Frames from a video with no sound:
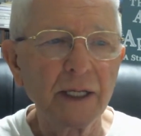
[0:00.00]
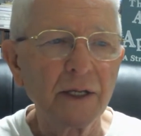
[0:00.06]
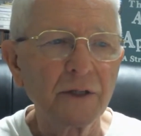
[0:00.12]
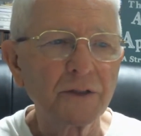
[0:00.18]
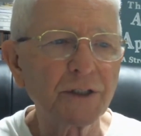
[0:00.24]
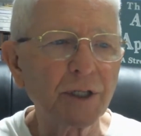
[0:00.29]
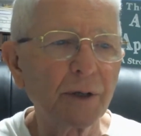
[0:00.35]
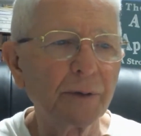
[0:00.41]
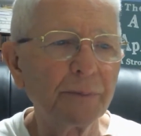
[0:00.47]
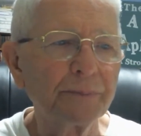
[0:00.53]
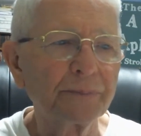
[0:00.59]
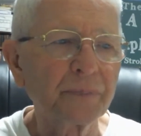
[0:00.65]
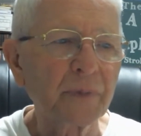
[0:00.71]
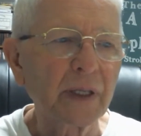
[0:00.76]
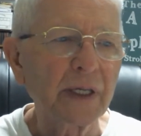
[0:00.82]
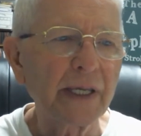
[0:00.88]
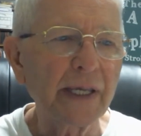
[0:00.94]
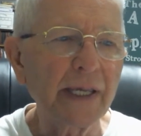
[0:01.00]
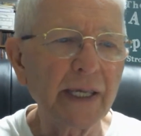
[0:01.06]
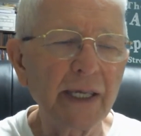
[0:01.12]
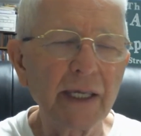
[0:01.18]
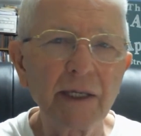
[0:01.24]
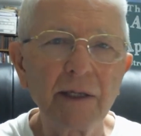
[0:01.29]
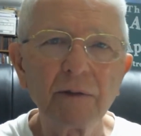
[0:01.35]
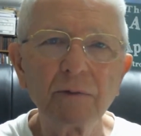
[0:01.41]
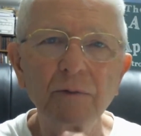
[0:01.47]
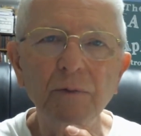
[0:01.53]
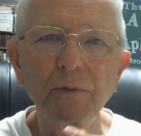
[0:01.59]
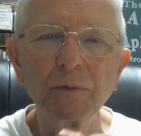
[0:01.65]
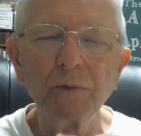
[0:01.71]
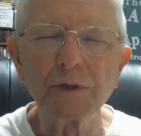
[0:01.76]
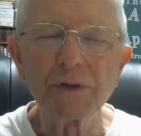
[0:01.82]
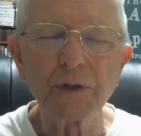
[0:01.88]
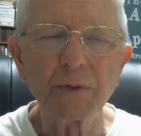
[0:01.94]
So he
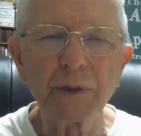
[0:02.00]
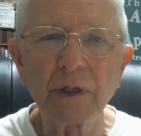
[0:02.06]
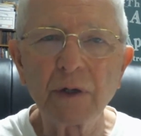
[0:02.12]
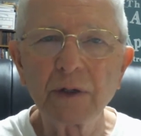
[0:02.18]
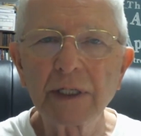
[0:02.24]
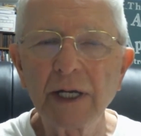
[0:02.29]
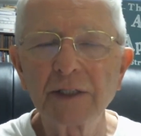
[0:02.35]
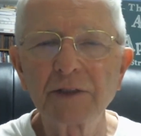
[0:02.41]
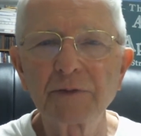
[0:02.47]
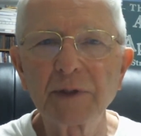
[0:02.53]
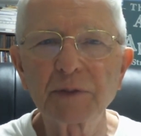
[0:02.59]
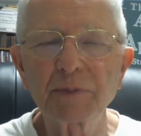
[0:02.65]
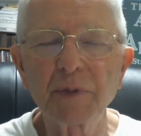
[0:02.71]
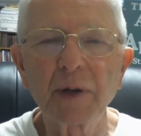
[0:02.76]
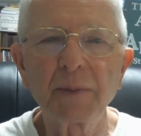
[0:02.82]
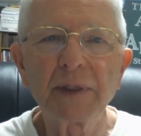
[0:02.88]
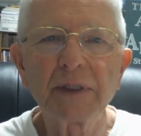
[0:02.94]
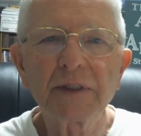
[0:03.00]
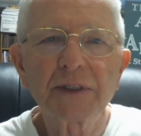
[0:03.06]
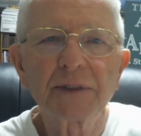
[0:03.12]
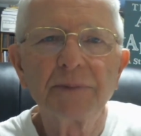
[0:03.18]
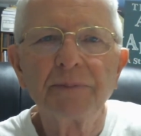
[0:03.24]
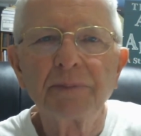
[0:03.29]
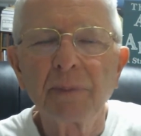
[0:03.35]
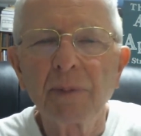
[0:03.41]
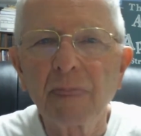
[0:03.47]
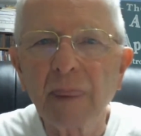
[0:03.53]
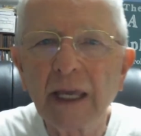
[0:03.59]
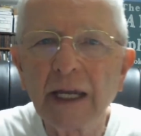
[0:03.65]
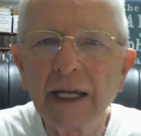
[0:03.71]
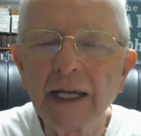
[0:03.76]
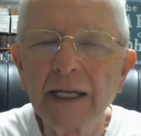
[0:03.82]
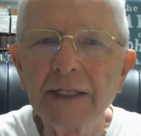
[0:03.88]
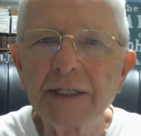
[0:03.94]
was doing all kinds of experiments,
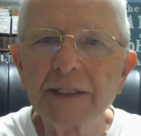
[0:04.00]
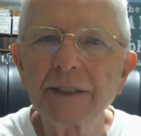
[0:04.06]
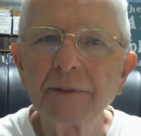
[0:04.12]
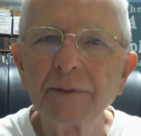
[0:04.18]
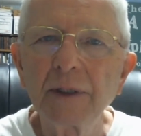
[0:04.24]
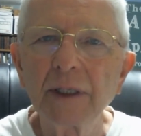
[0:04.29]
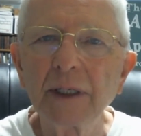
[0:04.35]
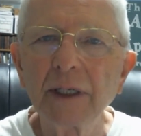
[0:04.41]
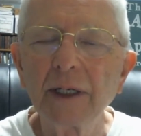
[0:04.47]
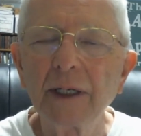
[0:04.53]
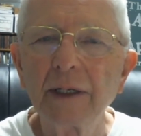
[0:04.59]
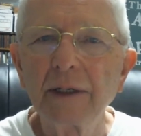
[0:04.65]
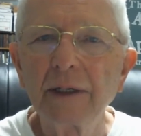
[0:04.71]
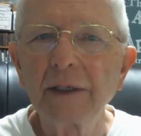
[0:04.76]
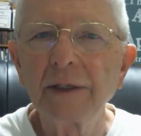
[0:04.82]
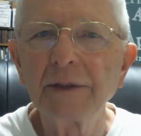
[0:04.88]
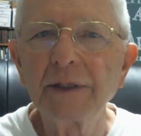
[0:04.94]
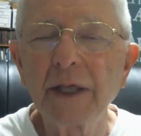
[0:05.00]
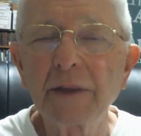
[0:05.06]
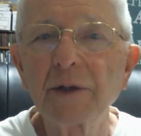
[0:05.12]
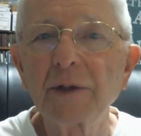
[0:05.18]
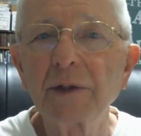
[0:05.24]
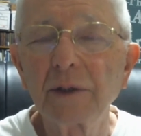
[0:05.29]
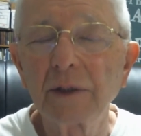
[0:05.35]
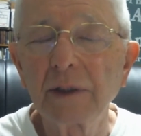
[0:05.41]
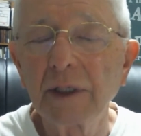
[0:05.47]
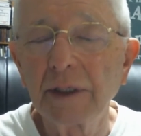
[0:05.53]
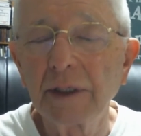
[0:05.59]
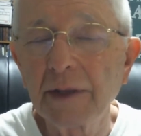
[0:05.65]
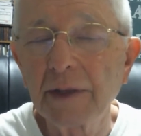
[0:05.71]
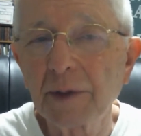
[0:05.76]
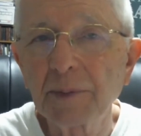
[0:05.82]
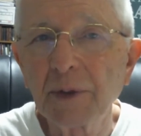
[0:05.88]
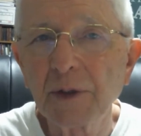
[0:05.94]
and another
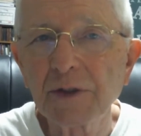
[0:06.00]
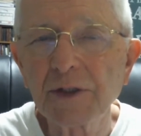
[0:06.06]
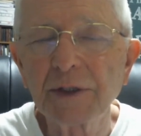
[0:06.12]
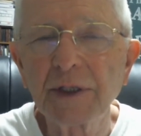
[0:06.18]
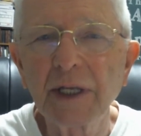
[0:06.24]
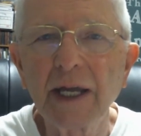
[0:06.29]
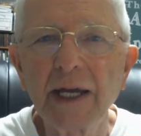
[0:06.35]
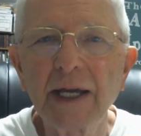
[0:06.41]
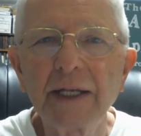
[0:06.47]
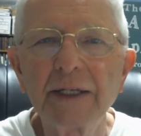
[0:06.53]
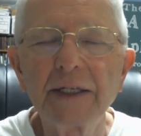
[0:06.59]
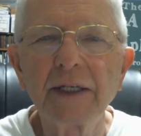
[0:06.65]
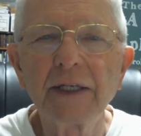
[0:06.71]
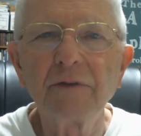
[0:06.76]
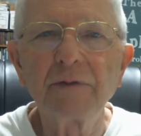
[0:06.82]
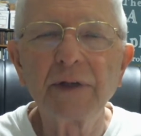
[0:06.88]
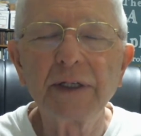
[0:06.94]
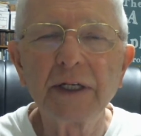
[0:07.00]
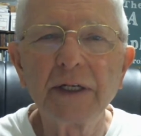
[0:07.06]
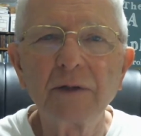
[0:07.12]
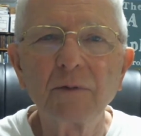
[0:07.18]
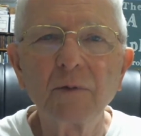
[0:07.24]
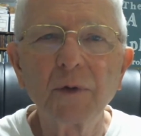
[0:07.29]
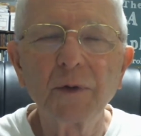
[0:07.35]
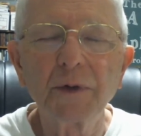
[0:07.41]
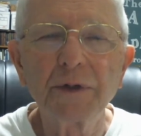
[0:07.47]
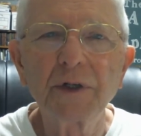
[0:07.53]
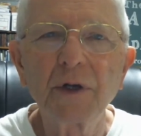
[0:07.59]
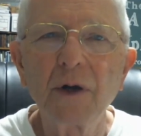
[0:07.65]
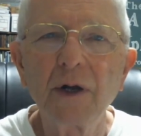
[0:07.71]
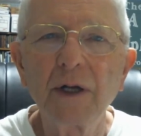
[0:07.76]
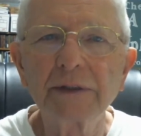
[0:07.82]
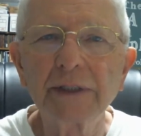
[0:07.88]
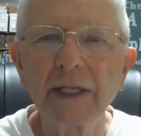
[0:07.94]
person had invented a word
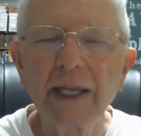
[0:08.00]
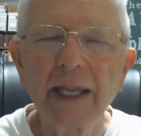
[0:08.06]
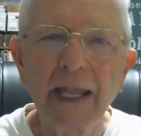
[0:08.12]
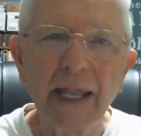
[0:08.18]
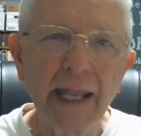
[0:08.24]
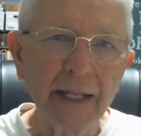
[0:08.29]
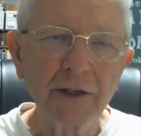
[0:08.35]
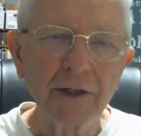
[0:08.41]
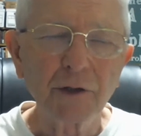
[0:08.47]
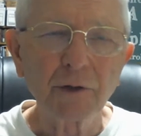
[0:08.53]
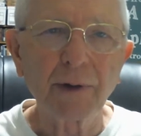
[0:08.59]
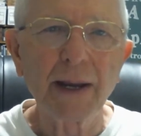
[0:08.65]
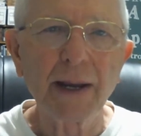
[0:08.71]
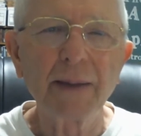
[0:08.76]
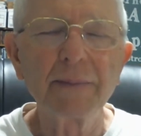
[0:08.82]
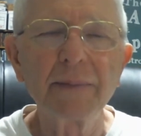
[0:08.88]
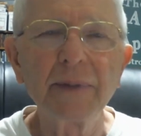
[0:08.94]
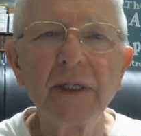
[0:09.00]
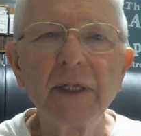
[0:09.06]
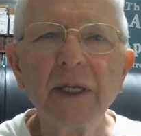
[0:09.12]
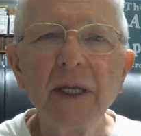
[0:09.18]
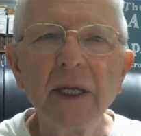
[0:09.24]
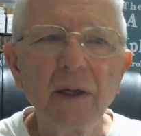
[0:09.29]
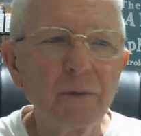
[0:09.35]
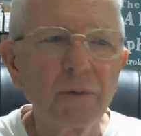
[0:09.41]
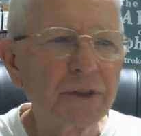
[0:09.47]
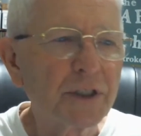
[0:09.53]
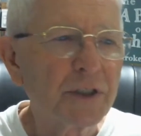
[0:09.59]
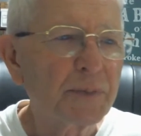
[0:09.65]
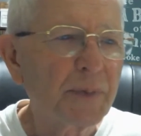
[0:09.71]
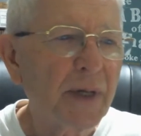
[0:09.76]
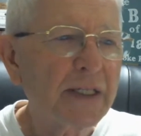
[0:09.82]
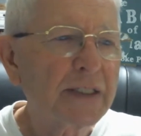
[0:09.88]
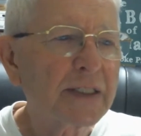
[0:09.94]
called Engram, which is
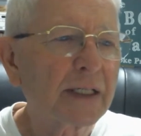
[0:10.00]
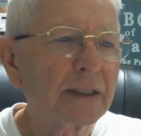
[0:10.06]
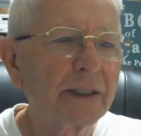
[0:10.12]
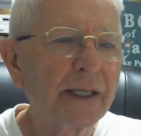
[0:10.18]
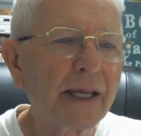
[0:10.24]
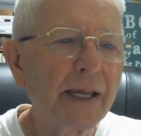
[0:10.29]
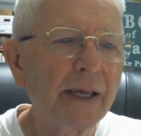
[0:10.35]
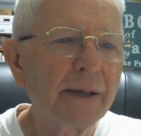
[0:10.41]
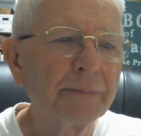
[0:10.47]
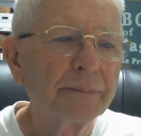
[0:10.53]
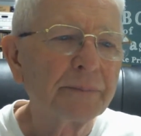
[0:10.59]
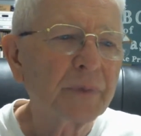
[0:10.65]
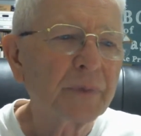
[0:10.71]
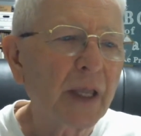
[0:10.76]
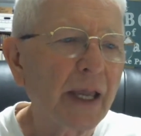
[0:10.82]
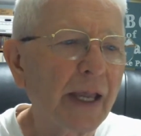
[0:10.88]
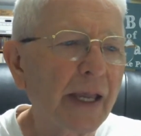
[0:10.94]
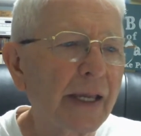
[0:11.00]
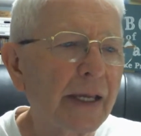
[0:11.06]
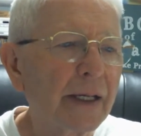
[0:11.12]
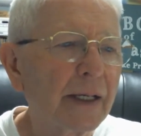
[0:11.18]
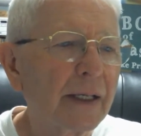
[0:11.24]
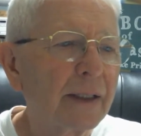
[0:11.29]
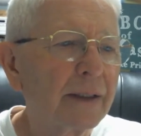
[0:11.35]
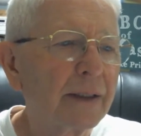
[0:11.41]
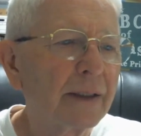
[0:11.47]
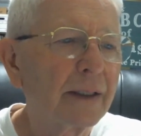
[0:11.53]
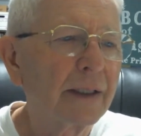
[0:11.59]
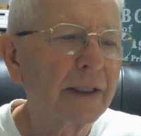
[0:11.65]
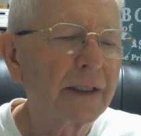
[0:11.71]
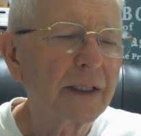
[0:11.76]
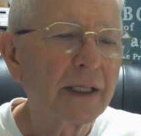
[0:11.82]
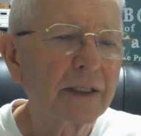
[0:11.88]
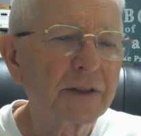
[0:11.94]
basically
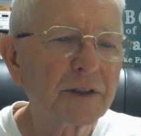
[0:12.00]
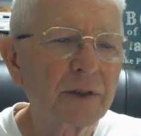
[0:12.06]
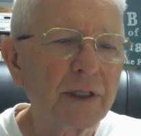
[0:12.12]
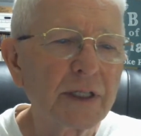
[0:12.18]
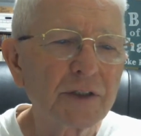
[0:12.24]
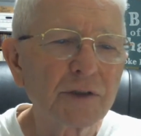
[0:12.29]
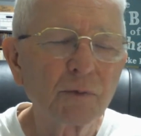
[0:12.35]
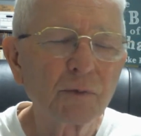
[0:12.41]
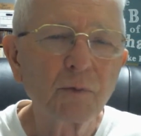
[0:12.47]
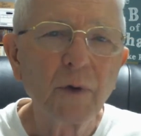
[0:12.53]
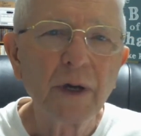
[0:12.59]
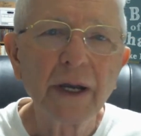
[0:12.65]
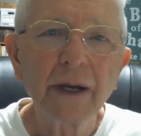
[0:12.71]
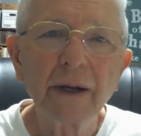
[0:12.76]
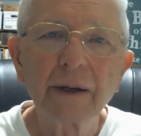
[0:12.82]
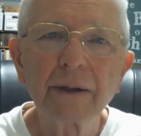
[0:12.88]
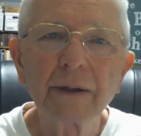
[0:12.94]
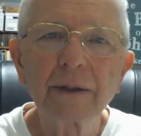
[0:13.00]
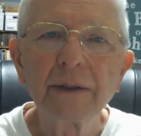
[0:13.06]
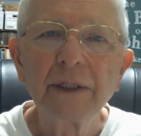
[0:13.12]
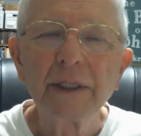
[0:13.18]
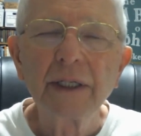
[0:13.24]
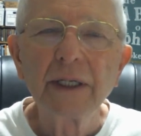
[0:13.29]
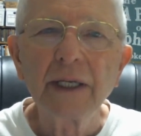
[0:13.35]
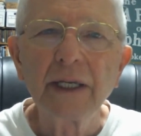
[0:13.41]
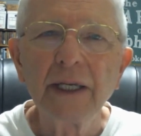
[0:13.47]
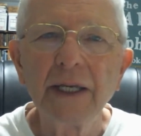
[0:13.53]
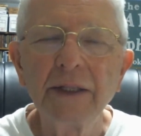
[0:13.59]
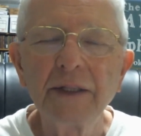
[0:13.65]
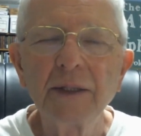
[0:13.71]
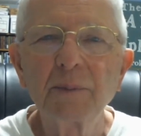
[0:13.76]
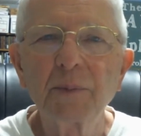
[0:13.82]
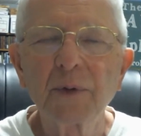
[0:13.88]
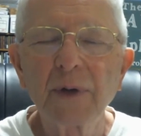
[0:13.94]
it's where in
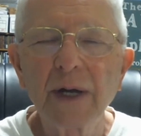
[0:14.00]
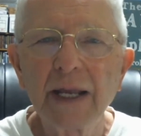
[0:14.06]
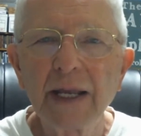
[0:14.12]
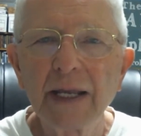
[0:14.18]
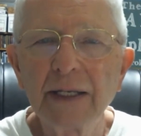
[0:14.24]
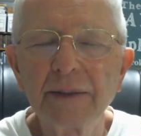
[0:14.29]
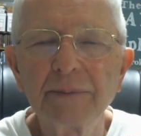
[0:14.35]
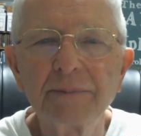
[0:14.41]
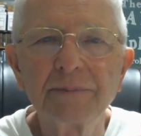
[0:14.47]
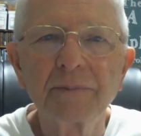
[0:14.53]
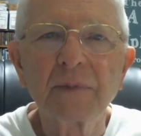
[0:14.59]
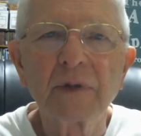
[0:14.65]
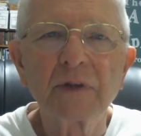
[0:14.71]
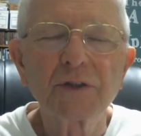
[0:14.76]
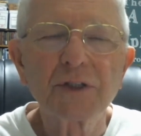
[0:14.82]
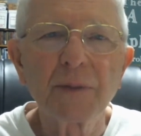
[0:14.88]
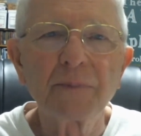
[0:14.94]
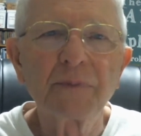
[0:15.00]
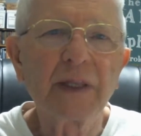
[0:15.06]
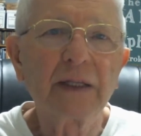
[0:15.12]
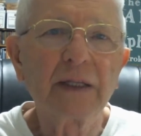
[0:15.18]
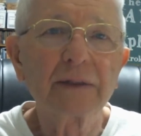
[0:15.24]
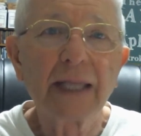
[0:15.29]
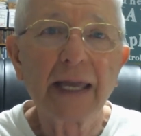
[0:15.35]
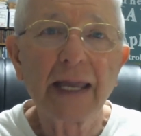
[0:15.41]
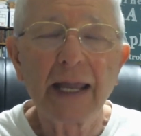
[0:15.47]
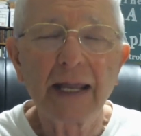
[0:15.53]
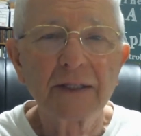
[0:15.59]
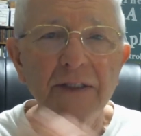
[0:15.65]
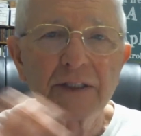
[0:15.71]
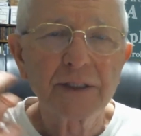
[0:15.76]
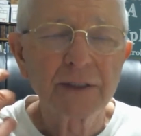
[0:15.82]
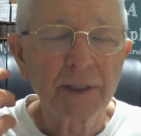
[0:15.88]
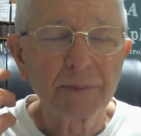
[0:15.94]
the brain something
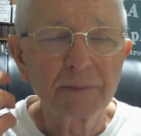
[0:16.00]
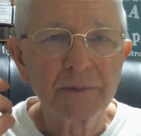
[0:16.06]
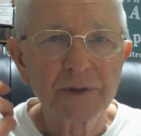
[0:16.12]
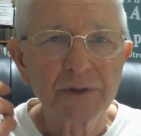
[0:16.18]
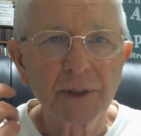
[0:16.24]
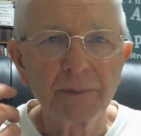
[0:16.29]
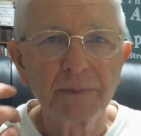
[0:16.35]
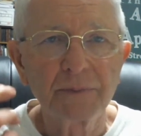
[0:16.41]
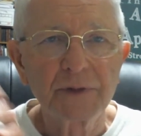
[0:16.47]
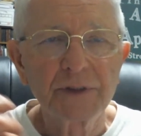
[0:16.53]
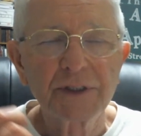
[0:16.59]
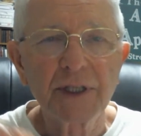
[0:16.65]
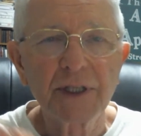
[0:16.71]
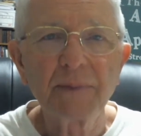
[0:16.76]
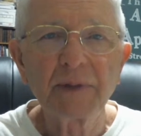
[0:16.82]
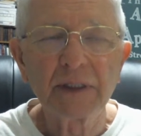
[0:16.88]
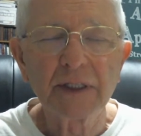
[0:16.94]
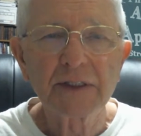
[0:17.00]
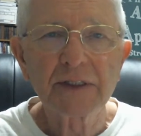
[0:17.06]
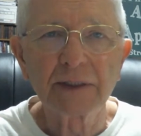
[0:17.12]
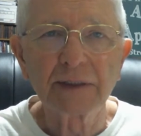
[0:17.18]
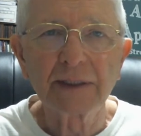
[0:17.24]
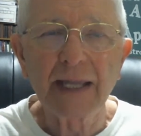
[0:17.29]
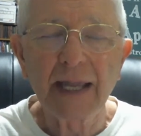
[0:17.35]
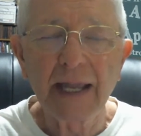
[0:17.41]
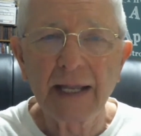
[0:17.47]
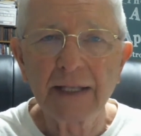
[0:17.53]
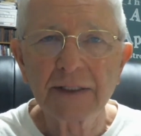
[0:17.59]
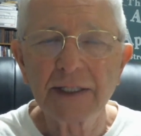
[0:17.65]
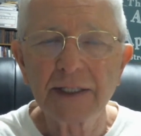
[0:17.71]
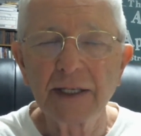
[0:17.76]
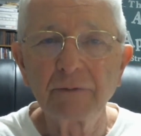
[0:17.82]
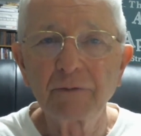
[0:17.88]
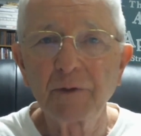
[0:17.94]
lands, some stimulus lands,
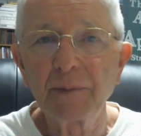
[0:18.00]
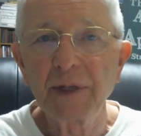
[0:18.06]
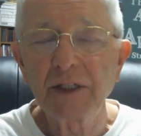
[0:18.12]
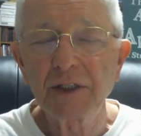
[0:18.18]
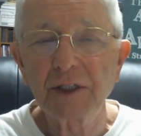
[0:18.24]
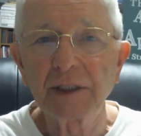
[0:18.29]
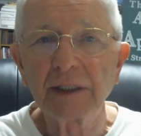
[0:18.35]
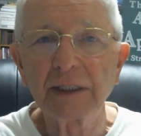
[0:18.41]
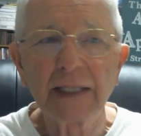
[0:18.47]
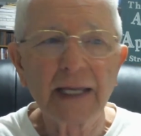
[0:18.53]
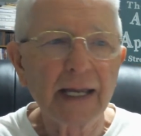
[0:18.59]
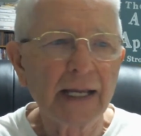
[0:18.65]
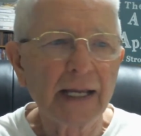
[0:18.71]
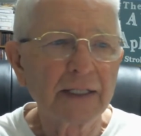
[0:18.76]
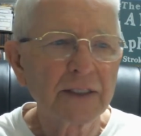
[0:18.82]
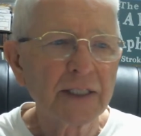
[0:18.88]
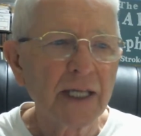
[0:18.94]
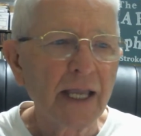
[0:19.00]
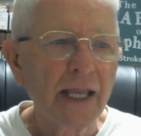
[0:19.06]
the information lands